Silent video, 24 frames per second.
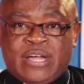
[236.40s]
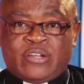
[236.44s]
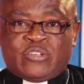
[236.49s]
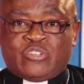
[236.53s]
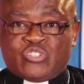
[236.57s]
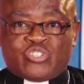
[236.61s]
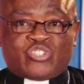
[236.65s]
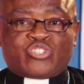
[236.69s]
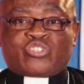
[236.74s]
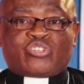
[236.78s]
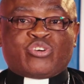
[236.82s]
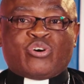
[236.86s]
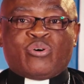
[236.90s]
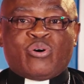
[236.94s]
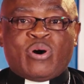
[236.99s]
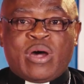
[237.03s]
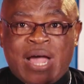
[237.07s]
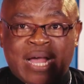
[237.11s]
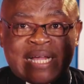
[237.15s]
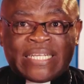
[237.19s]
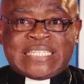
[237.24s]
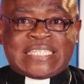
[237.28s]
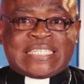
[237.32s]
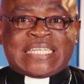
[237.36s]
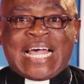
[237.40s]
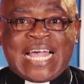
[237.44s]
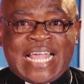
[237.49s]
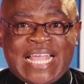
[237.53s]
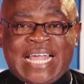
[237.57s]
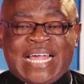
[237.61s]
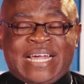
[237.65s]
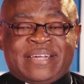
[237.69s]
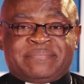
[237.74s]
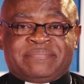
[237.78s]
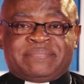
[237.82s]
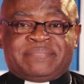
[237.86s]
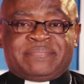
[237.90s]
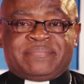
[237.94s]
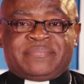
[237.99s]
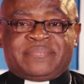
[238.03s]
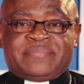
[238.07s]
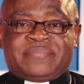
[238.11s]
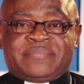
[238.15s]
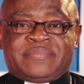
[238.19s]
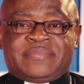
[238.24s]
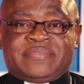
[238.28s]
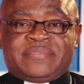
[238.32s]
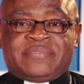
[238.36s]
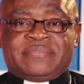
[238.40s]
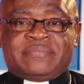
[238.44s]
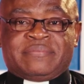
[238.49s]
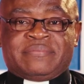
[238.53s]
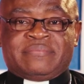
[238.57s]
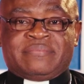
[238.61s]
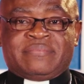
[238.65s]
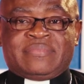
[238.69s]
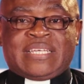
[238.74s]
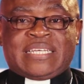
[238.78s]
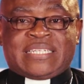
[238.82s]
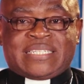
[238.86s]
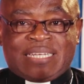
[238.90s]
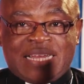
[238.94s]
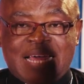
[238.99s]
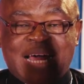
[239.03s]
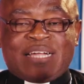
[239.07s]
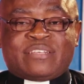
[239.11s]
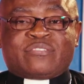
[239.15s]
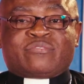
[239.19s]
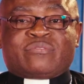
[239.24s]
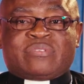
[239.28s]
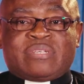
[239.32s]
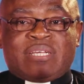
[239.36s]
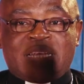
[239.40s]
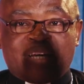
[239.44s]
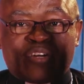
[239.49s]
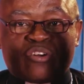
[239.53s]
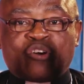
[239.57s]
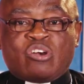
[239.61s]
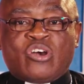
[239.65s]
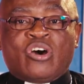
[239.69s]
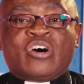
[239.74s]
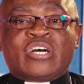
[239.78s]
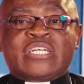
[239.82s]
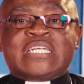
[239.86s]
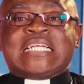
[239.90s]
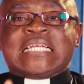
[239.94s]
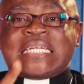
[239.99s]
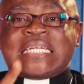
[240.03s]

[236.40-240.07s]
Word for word: You saw Isaiah, that actually God